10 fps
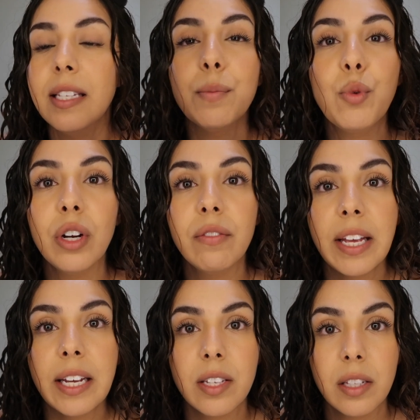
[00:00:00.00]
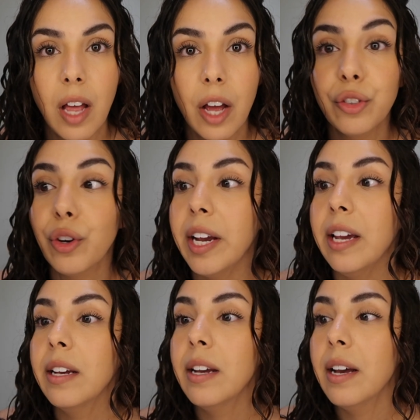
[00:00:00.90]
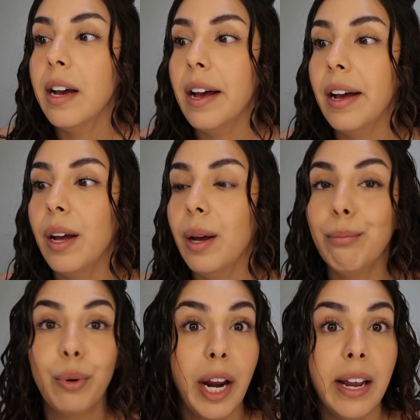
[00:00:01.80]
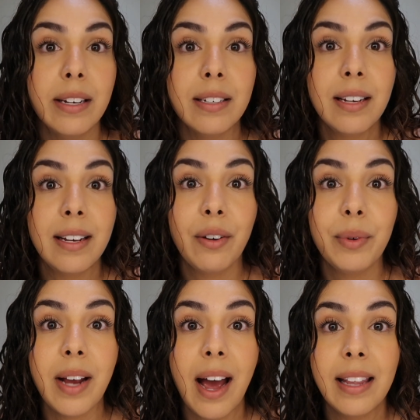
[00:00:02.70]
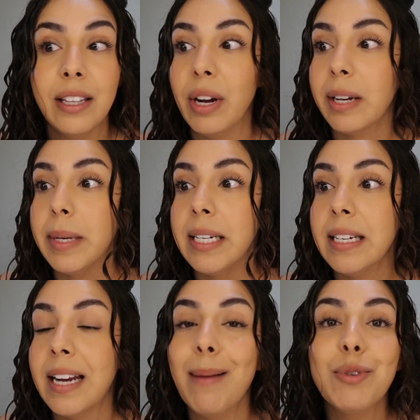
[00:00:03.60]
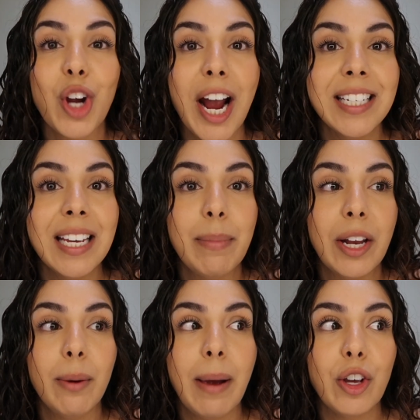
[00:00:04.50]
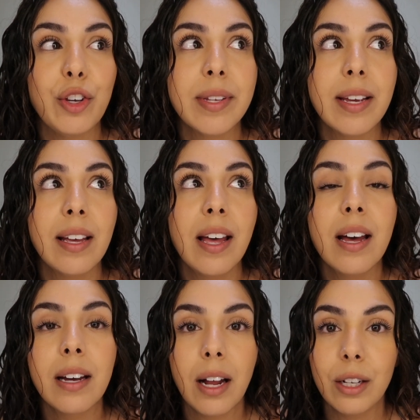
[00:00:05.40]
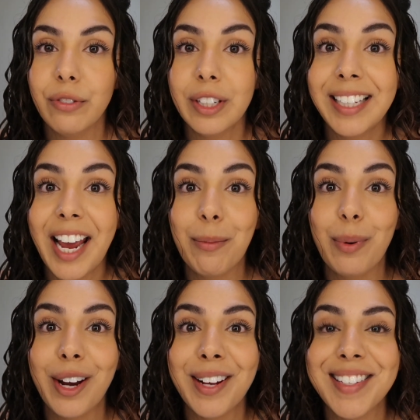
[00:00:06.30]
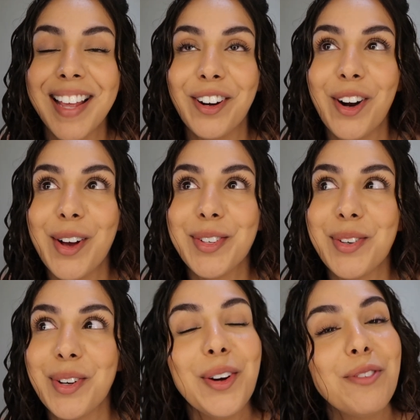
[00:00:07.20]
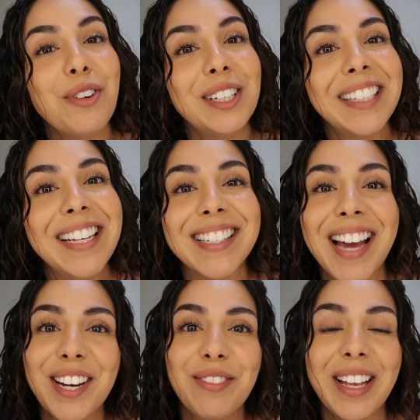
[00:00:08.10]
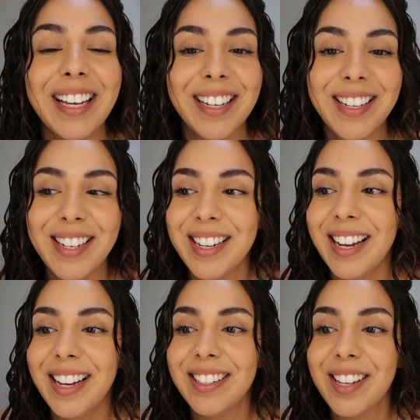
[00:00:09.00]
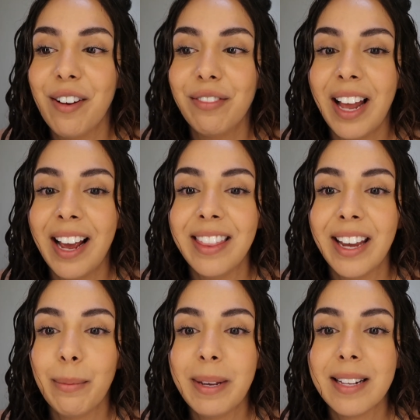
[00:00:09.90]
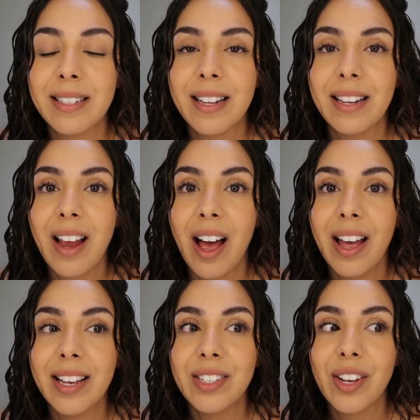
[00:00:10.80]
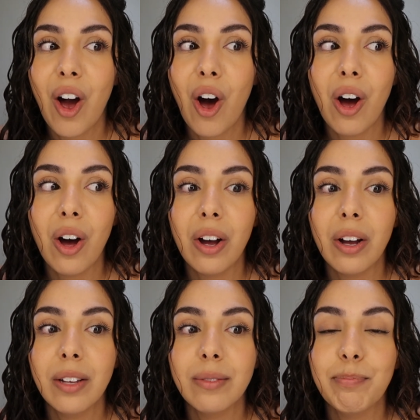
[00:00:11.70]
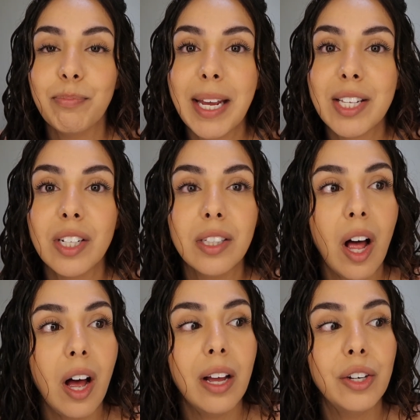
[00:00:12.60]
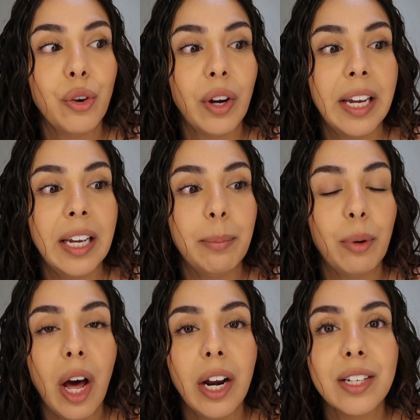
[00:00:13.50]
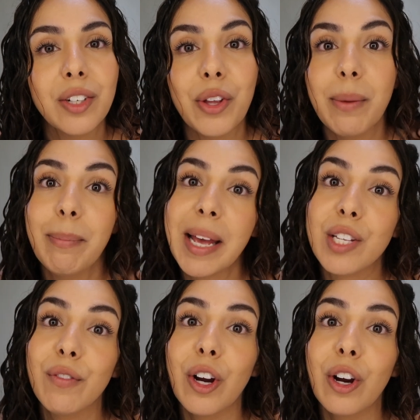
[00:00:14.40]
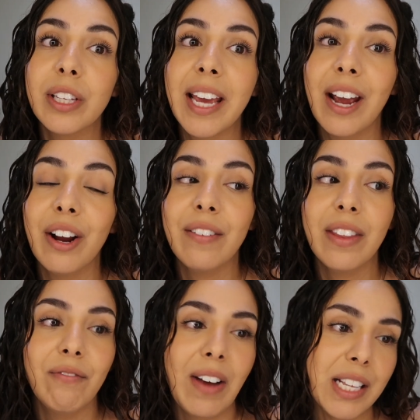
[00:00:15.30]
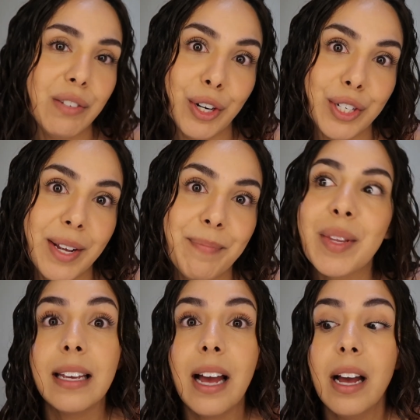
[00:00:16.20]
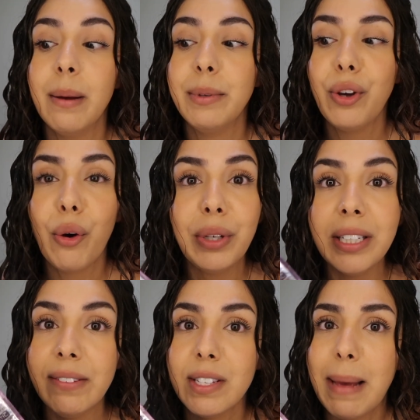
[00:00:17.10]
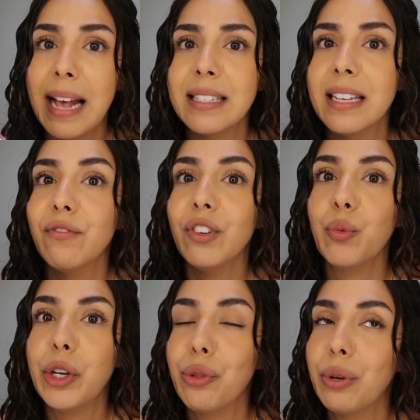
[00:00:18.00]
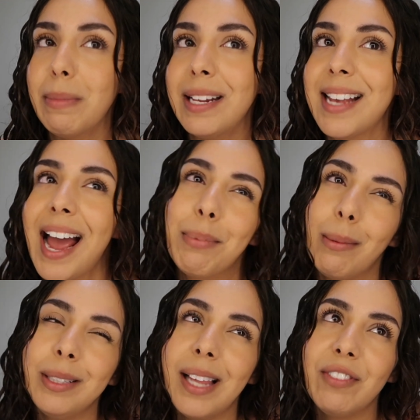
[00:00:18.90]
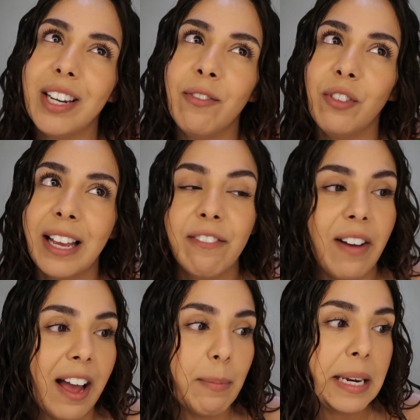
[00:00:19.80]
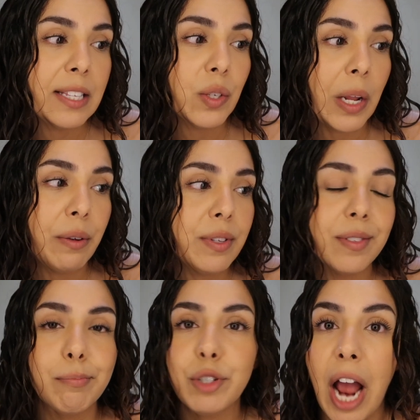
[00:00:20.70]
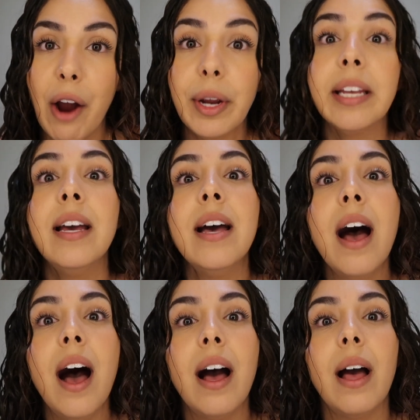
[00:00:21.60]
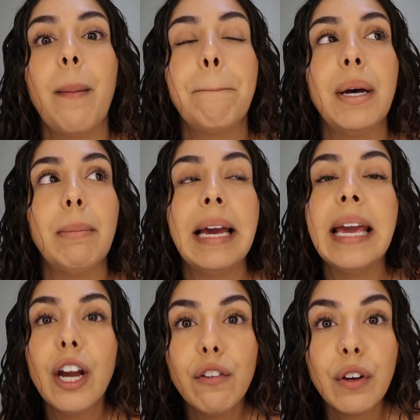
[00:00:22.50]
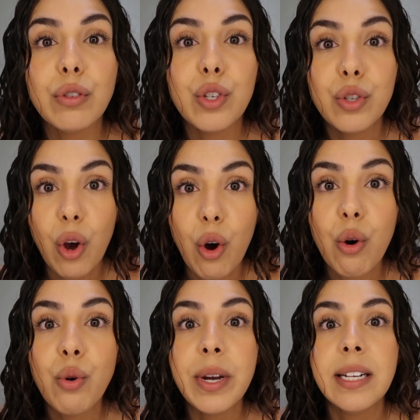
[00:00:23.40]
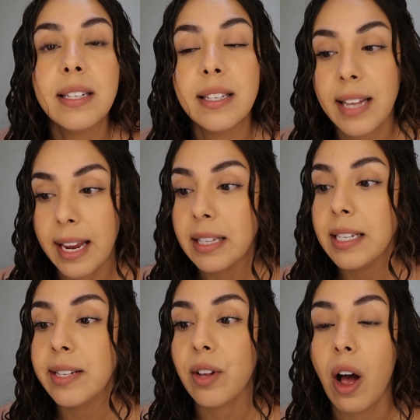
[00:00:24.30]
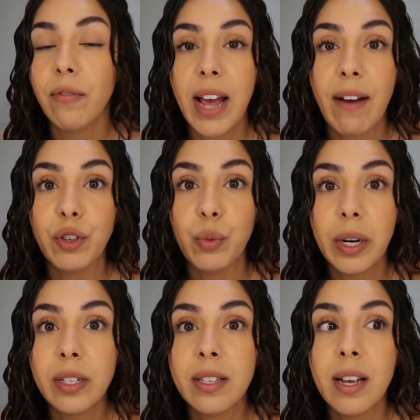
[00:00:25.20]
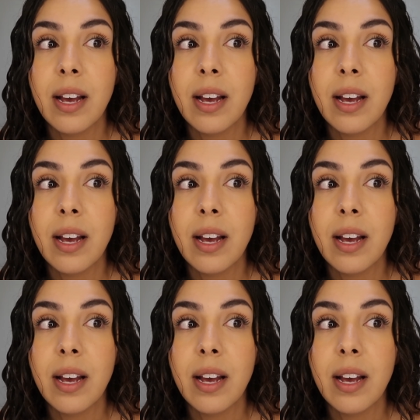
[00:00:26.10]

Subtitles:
is more of like a salon grade brand, and I would highly recommend it. I'm trying to get better about using color friendly hair products that are also curl friendly. It's kind of like a tough line there, because not all like salon grade products are the best for curly hair, and then vice versa. You only leave this mask in for 1 to 3 minutes. I probably left it in for like 5 minutes while I was showering, but my hair felt so insanely soft afterwards.